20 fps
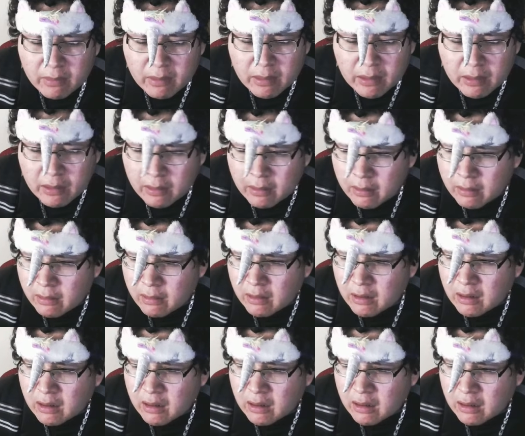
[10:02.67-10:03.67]

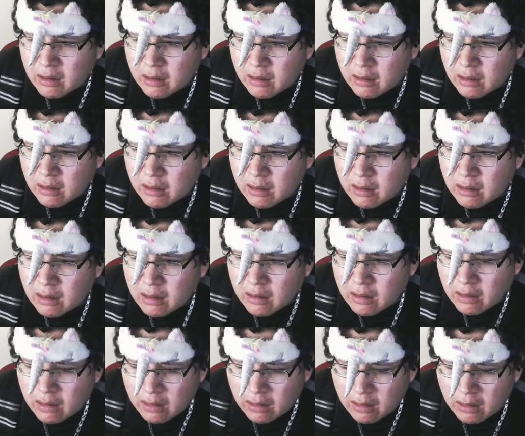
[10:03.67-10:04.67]

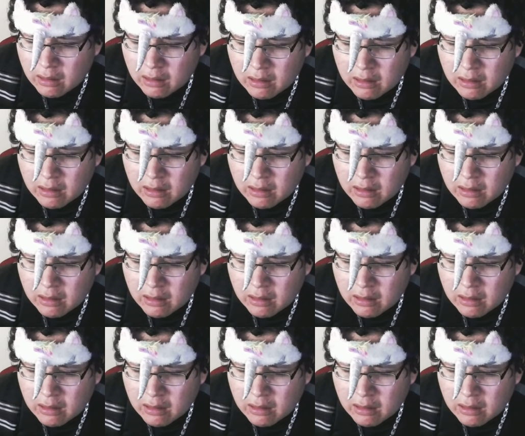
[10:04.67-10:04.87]
Nobody speaks.